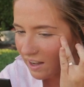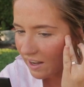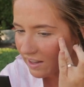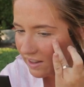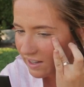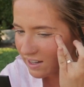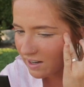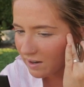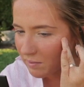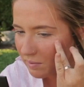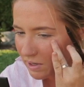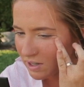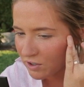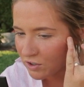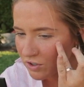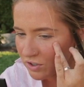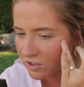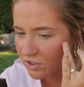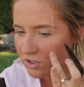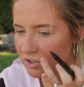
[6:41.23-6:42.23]
And then I make
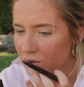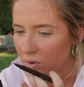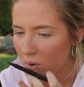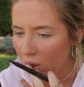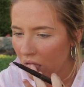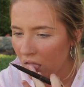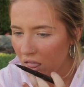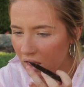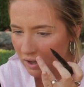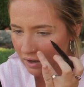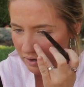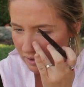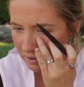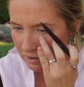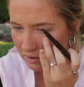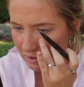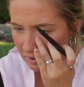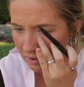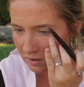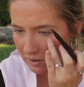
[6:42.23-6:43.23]
sure to
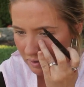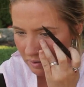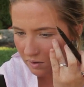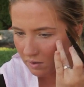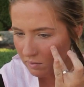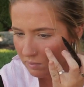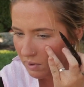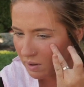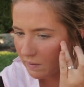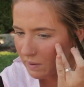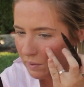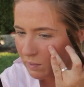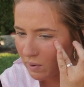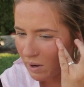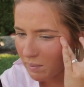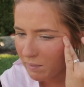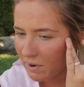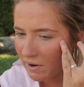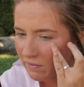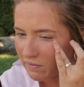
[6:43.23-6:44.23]
maybe
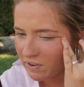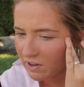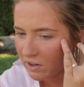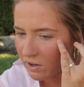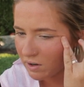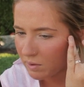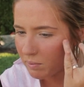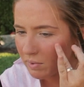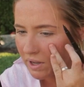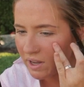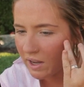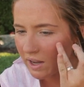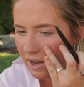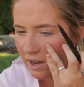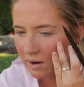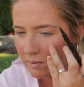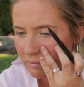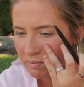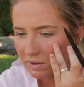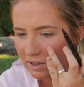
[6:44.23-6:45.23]
wet my finger a bit
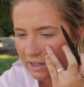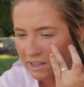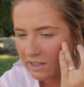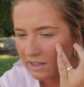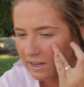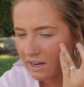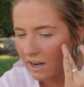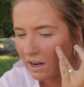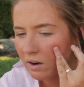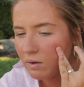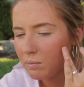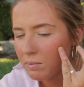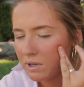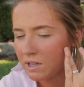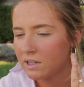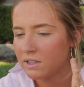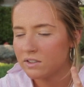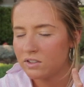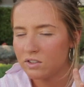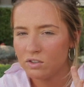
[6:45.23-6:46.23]
and blend it out
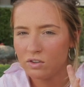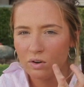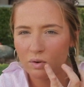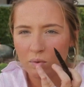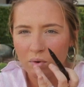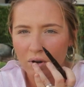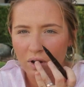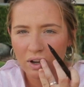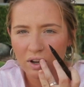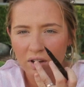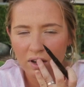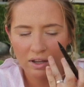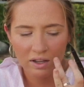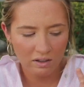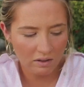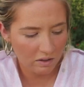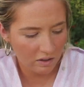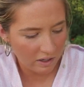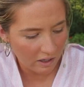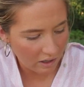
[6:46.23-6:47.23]
because you don't want
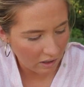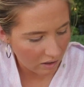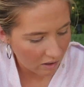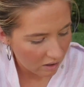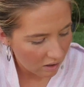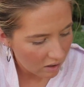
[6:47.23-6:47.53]
it looking